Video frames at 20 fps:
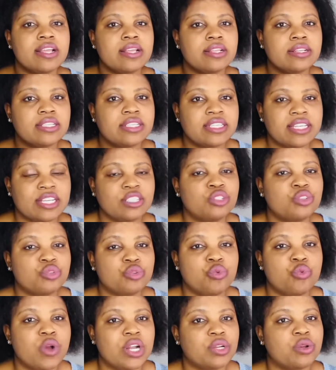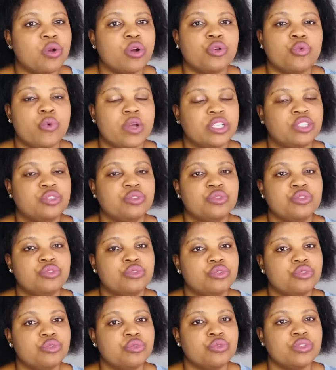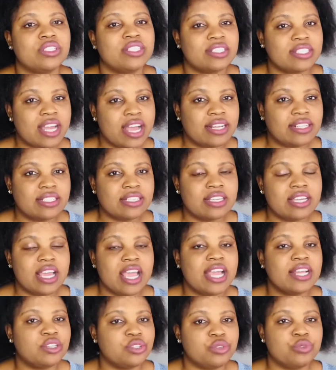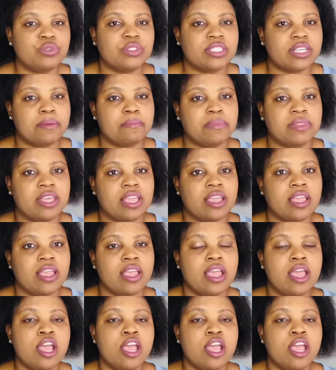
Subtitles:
Just do what God wants you to do. Start and do something.